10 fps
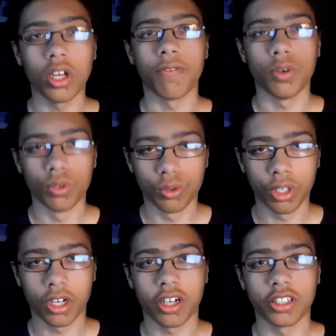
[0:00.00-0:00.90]
If you enjoyed
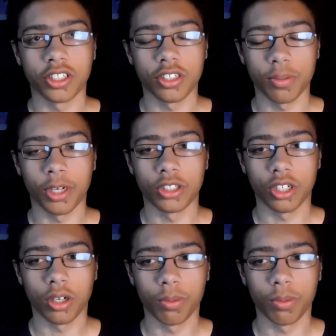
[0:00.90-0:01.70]
the content on my channel,